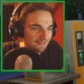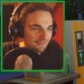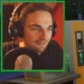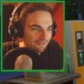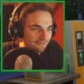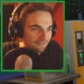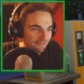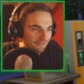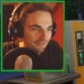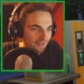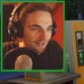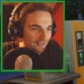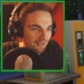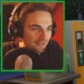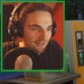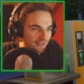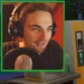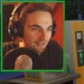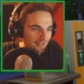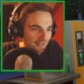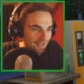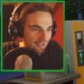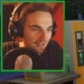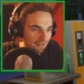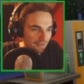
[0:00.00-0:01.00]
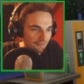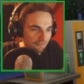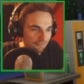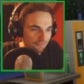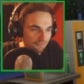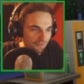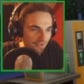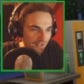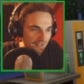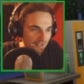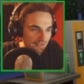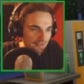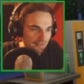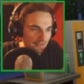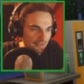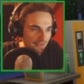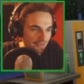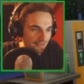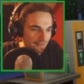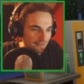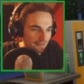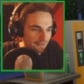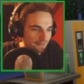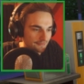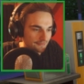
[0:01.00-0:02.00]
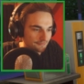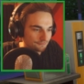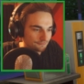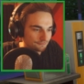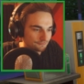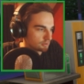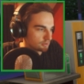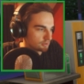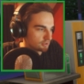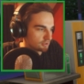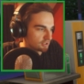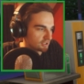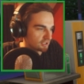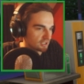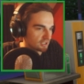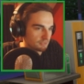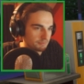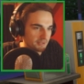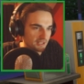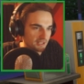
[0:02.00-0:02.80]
Fucking hell, finally. She doesn't like